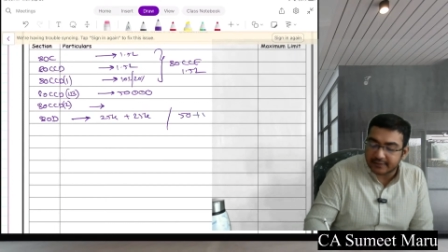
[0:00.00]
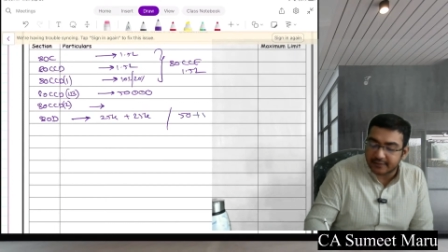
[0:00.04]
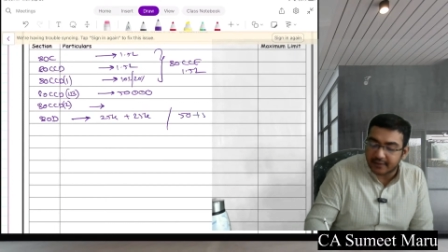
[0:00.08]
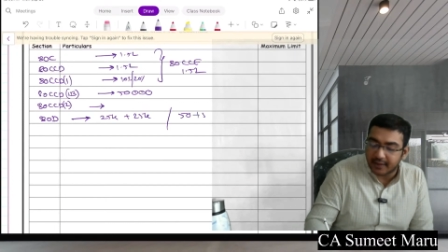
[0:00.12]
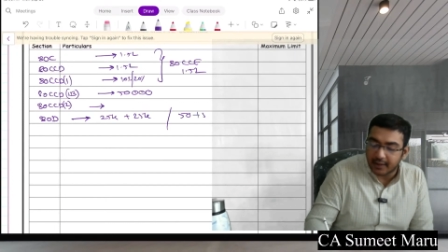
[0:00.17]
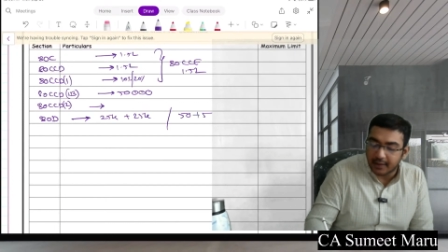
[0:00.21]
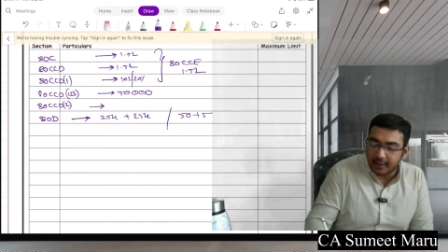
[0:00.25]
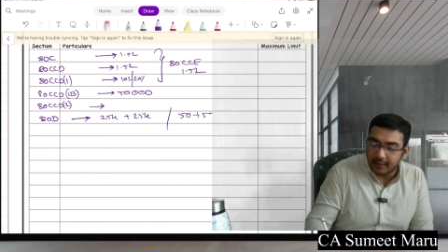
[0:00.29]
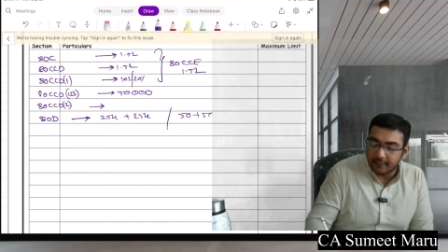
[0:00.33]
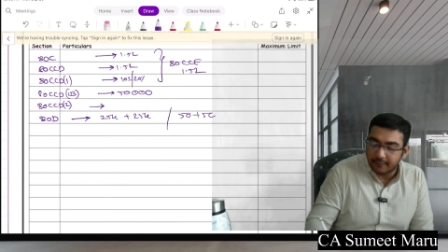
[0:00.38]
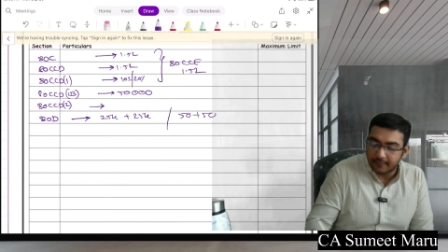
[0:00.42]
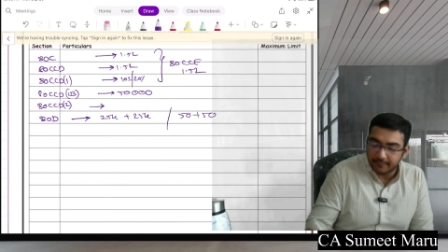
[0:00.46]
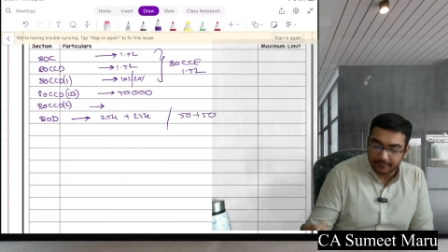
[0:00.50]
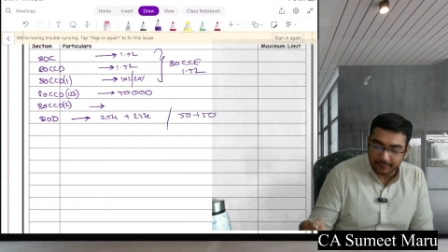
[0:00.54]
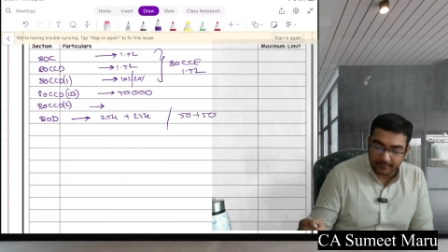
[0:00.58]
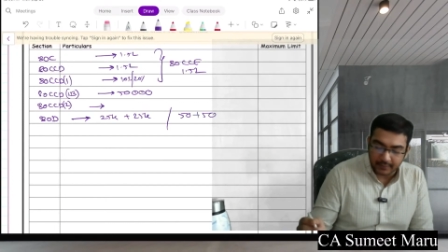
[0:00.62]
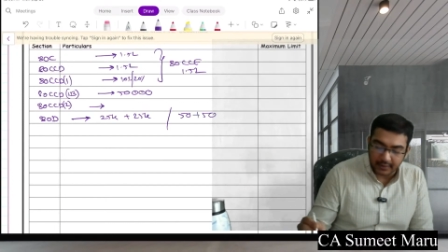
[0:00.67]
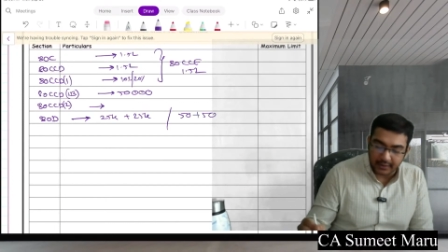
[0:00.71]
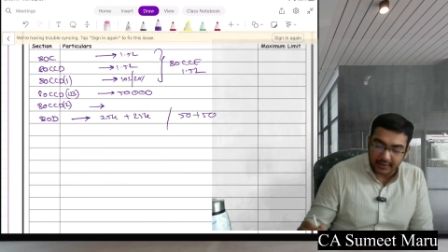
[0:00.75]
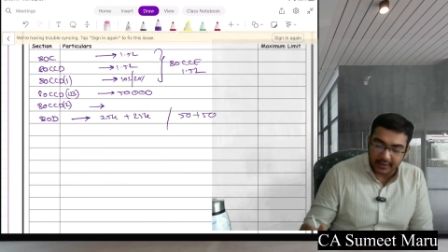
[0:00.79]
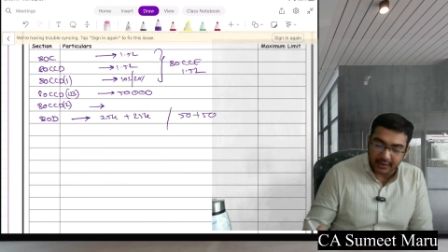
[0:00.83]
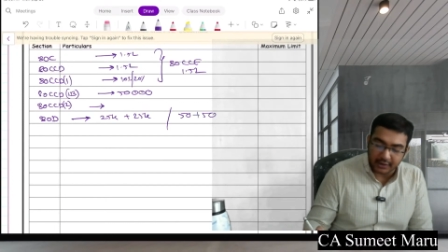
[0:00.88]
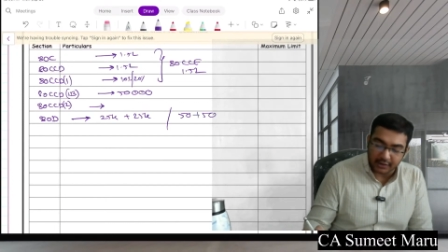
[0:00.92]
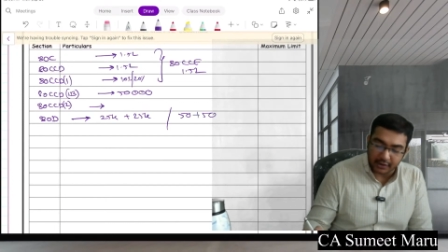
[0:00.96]
well
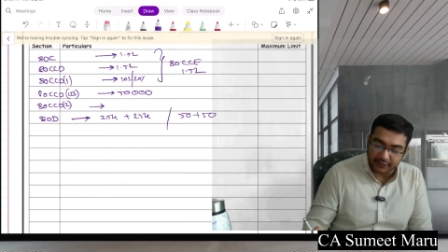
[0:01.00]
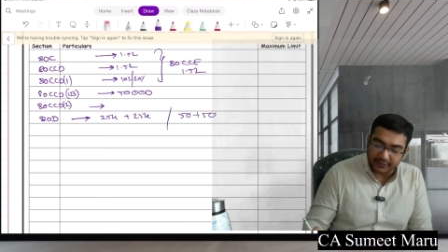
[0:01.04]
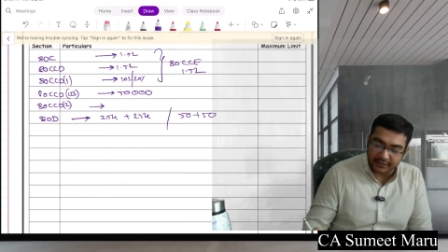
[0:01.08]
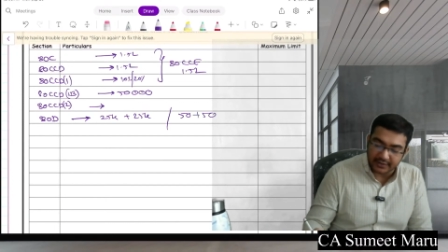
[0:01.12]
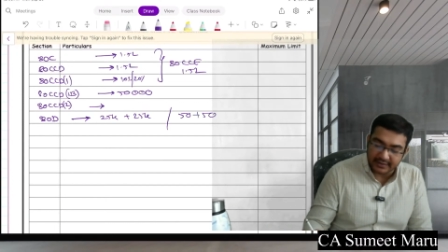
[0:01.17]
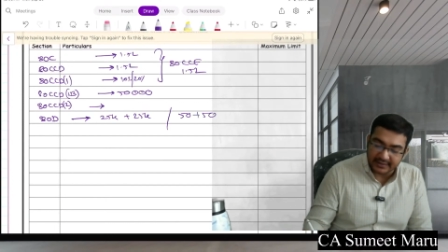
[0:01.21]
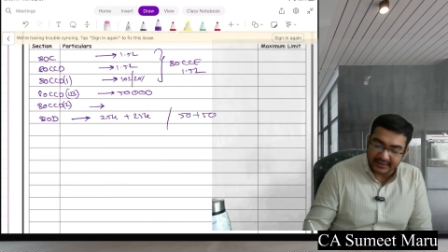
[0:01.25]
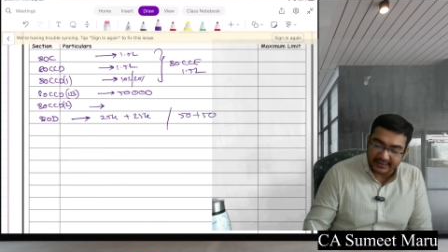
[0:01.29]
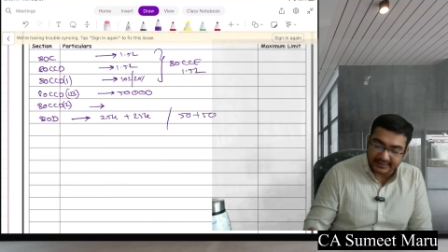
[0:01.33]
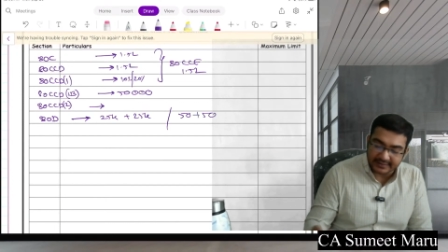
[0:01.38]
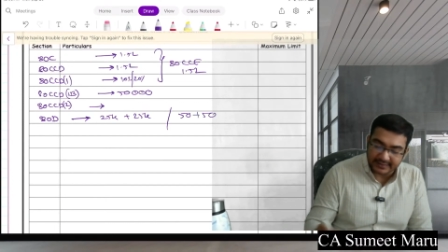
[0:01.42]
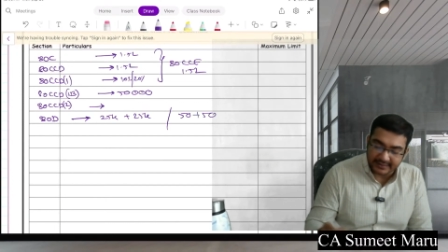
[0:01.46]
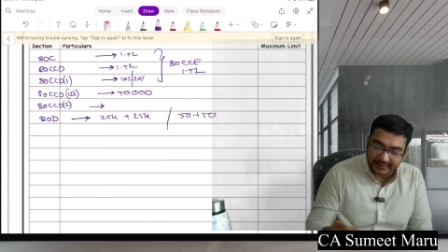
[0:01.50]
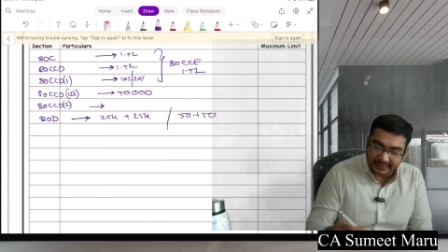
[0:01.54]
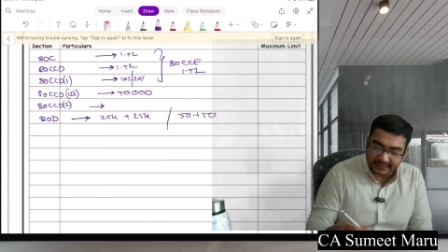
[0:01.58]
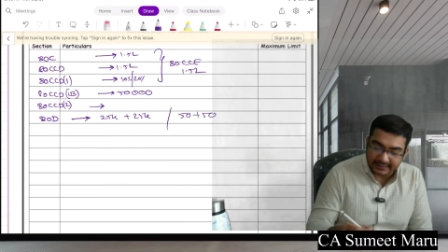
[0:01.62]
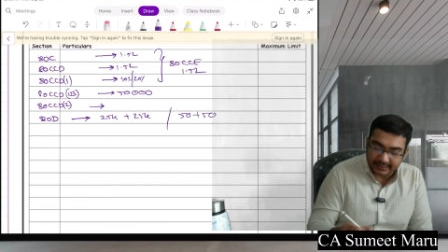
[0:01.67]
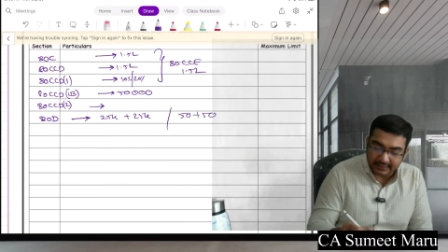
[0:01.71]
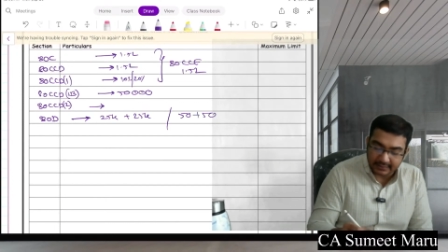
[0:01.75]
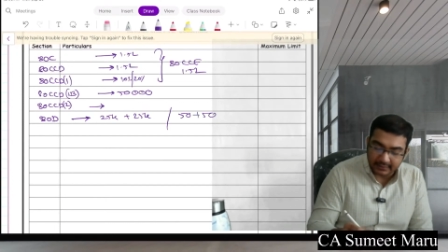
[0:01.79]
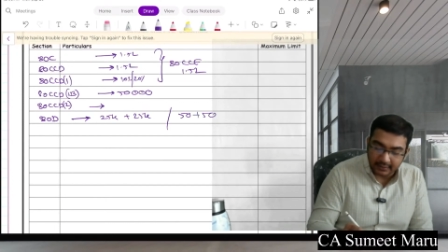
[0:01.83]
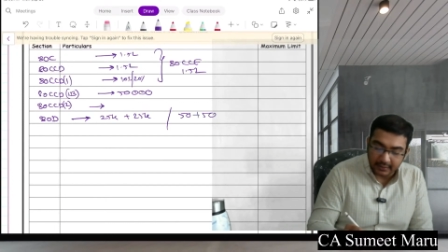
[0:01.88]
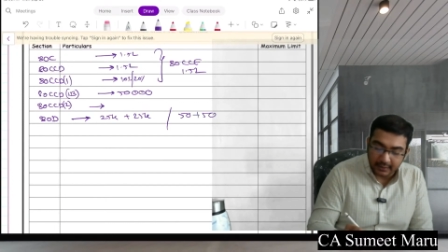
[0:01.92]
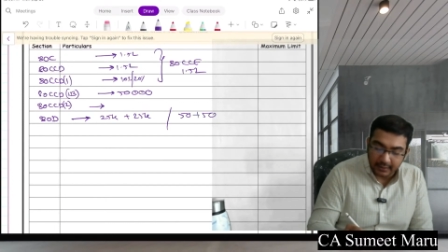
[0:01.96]
in case of senior
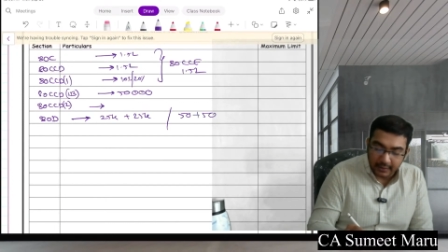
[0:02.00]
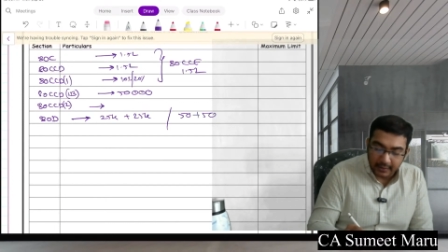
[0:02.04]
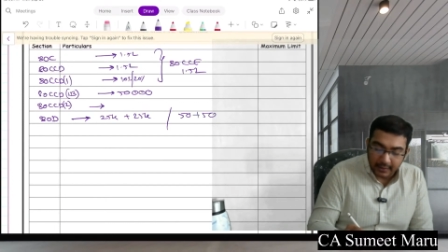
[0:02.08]
citizen.